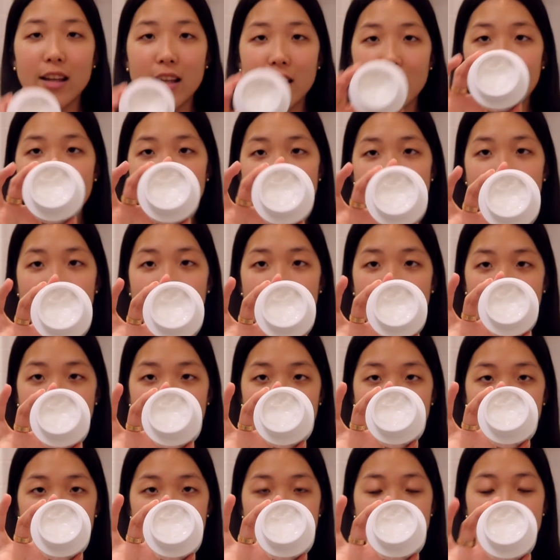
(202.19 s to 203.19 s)
It looks like I
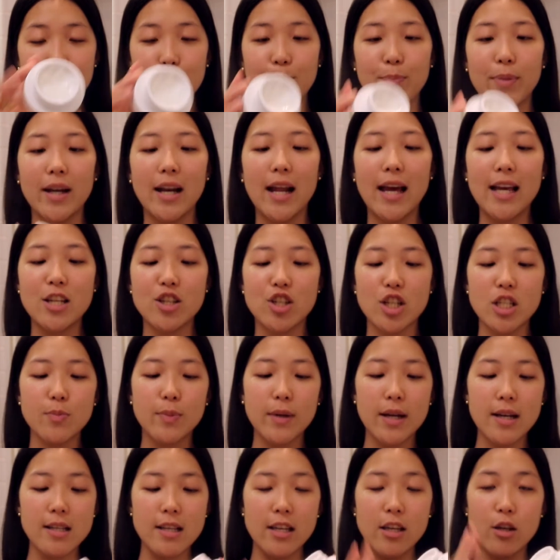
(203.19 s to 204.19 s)
didn't use it, but it's just
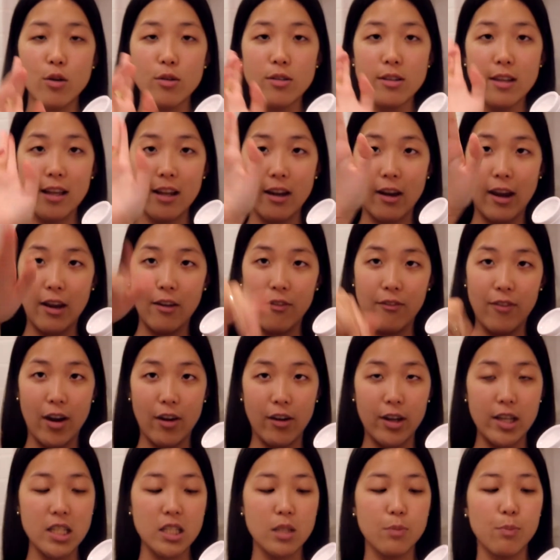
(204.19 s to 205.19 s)
because I used it in
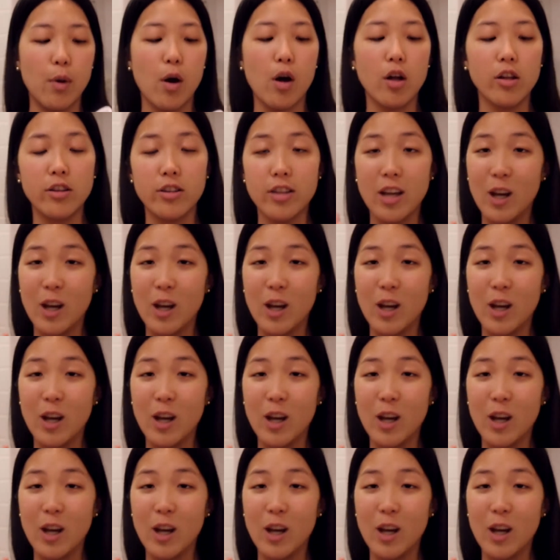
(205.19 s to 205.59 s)
very small